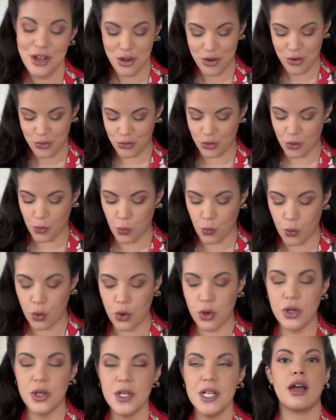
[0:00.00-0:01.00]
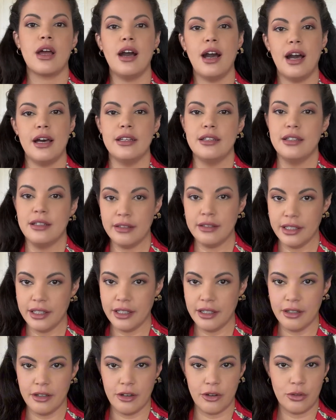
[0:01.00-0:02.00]
from wool. Cotton and
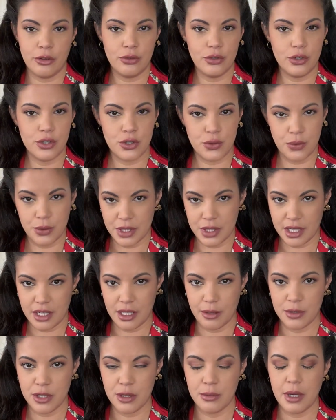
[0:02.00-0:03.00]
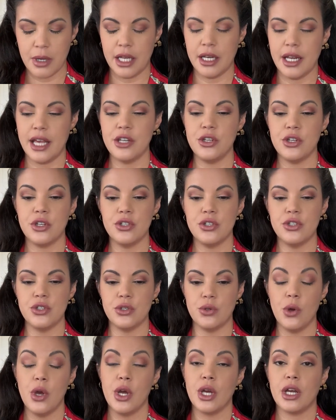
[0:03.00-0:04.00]
linen are the first ones that come to mind, and you can
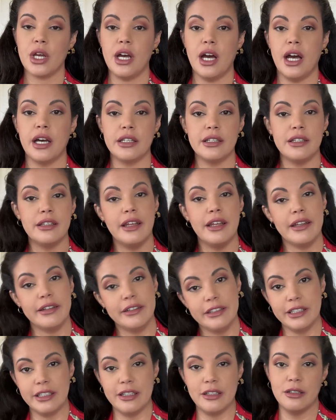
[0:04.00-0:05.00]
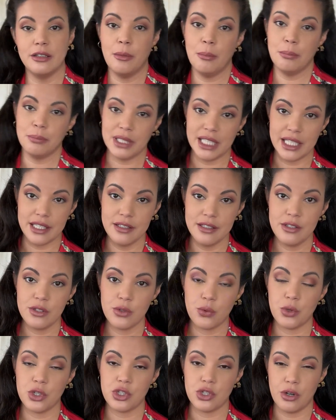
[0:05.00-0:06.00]
do cotton and linen blends,
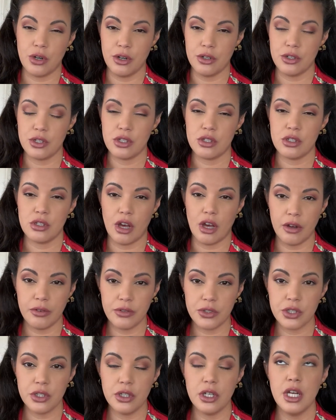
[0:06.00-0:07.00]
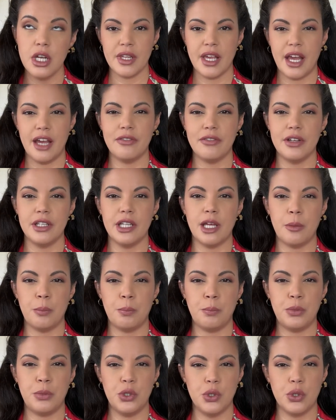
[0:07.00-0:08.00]
which are softer. I find that
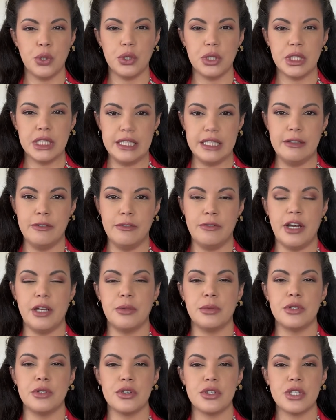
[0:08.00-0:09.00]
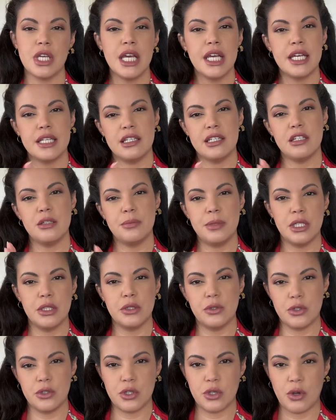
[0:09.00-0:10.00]
pure linen fibers tend to be a
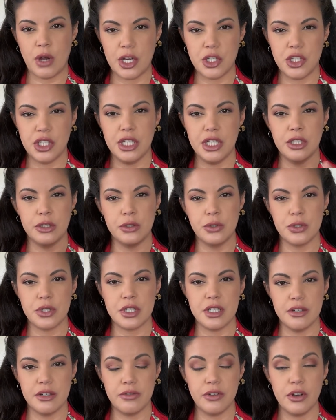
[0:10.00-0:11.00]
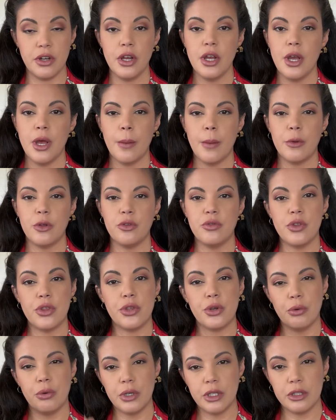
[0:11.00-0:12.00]
little scratchy and a little stiffer, but if you
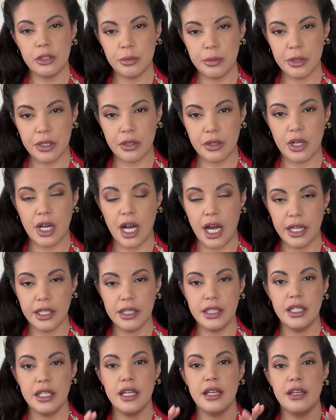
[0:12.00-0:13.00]
throw in a little bit of cotton,